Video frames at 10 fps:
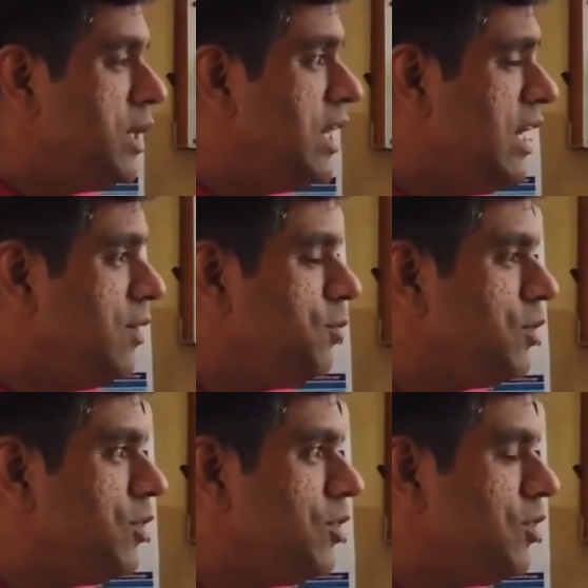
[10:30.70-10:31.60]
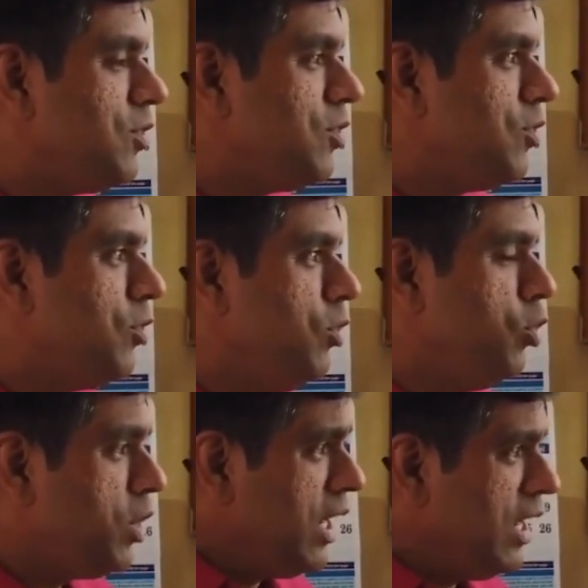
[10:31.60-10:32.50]
But then,
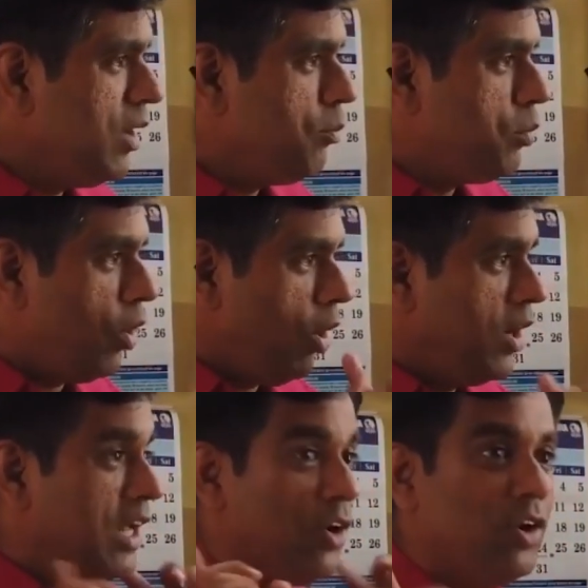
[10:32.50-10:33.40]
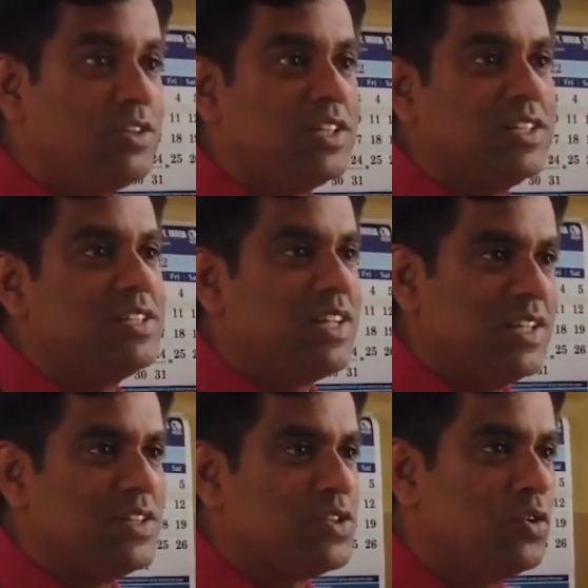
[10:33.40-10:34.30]
looking in a broad ecological
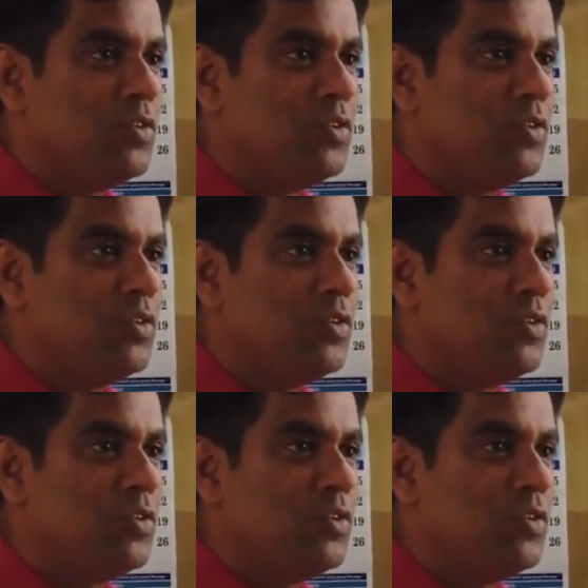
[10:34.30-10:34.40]
sense,